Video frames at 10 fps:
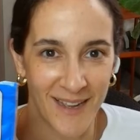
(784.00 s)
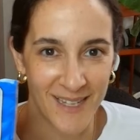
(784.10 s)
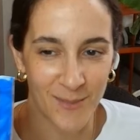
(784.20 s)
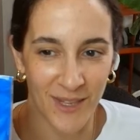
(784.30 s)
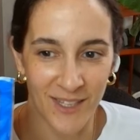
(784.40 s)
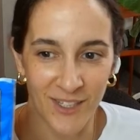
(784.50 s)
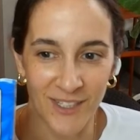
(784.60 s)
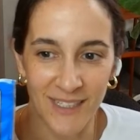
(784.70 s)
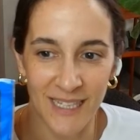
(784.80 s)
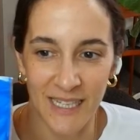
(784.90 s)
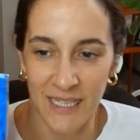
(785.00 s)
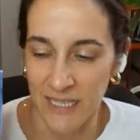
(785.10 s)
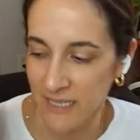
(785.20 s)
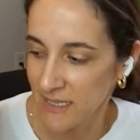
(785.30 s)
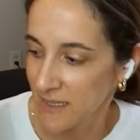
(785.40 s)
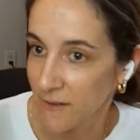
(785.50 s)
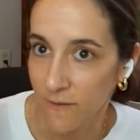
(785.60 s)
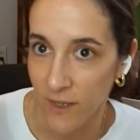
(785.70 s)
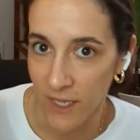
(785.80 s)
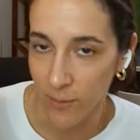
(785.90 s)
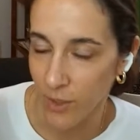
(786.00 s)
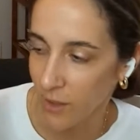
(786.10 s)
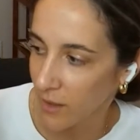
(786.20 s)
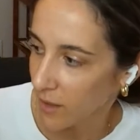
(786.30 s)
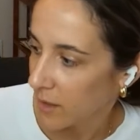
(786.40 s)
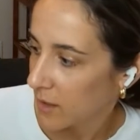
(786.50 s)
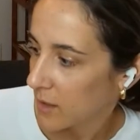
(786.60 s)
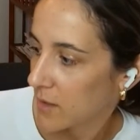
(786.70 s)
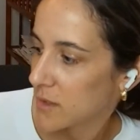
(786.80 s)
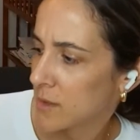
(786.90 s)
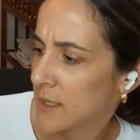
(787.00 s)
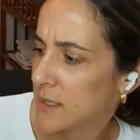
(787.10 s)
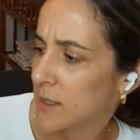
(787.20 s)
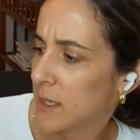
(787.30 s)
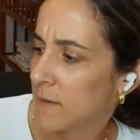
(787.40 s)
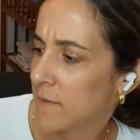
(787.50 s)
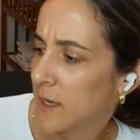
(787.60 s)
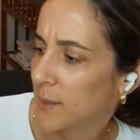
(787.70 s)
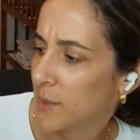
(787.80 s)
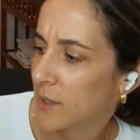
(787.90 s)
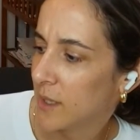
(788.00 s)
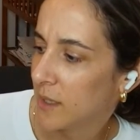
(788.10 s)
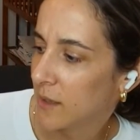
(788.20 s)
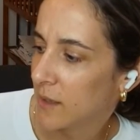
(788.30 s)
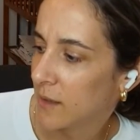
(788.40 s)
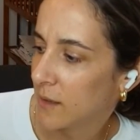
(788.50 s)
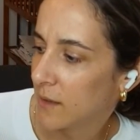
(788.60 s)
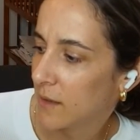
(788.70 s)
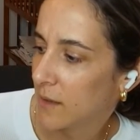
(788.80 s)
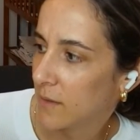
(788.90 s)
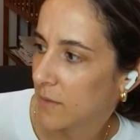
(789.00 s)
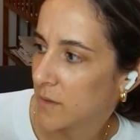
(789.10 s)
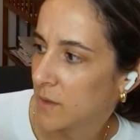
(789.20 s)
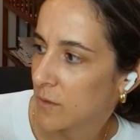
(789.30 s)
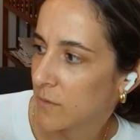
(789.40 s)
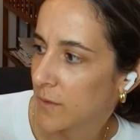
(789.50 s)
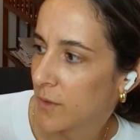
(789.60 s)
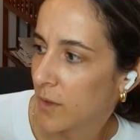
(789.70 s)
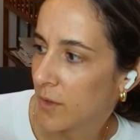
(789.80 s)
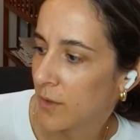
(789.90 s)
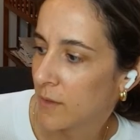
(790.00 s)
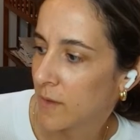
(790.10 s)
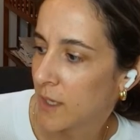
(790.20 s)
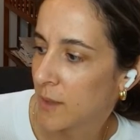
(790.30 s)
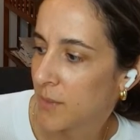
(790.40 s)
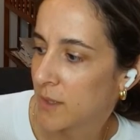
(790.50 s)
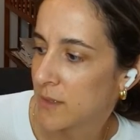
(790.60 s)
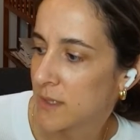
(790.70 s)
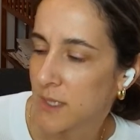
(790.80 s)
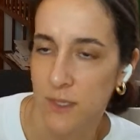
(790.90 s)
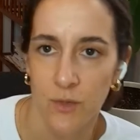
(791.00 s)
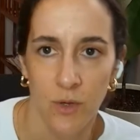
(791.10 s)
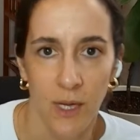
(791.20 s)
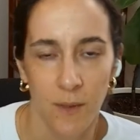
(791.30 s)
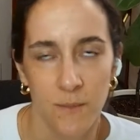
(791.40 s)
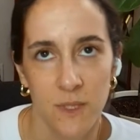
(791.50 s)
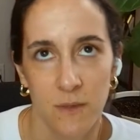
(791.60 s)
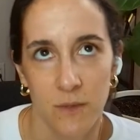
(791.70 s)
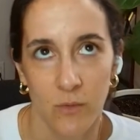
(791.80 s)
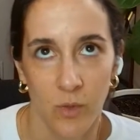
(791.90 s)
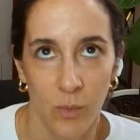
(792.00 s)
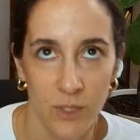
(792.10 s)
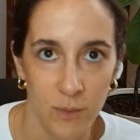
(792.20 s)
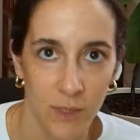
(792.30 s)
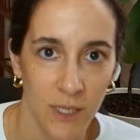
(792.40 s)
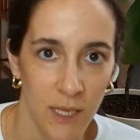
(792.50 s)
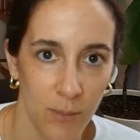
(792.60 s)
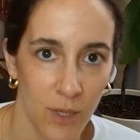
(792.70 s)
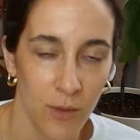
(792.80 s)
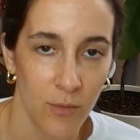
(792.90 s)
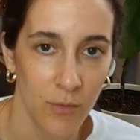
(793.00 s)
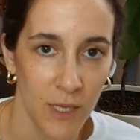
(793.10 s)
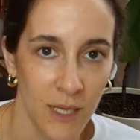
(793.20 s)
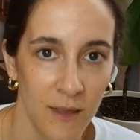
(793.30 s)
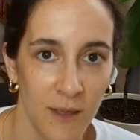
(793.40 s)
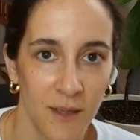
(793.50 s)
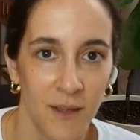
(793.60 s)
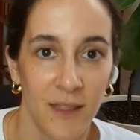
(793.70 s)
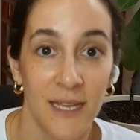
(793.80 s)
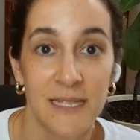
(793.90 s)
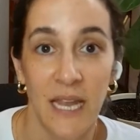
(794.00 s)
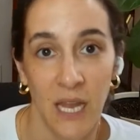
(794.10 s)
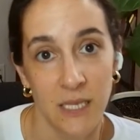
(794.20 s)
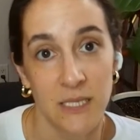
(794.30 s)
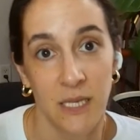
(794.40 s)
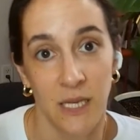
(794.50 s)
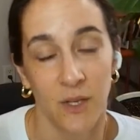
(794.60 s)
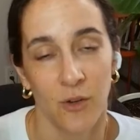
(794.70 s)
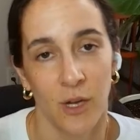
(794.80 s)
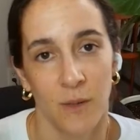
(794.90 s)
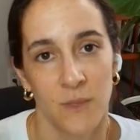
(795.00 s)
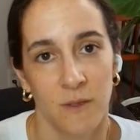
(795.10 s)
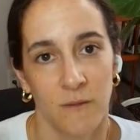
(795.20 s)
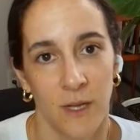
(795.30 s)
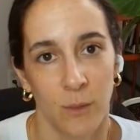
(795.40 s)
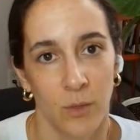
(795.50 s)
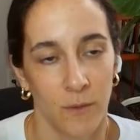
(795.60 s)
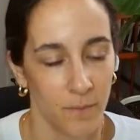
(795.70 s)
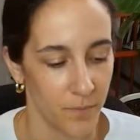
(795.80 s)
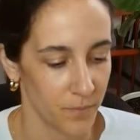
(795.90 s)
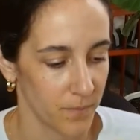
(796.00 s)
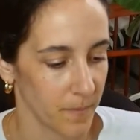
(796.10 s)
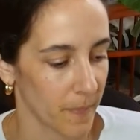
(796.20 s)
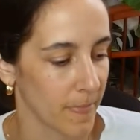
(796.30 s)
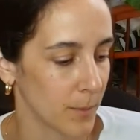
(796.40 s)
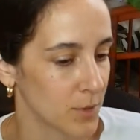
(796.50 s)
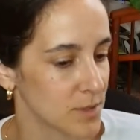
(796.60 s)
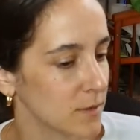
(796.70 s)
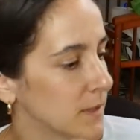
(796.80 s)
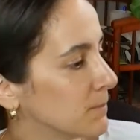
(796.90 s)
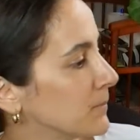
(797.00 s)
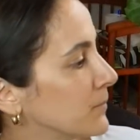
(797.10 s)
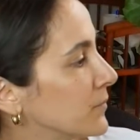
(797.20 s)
facts panel is fiber. So let's look at fiber here. So for 1/3 of a cup, there's 6 grams. So if we multiply that by 3, that's 18 grams of fiber per serving.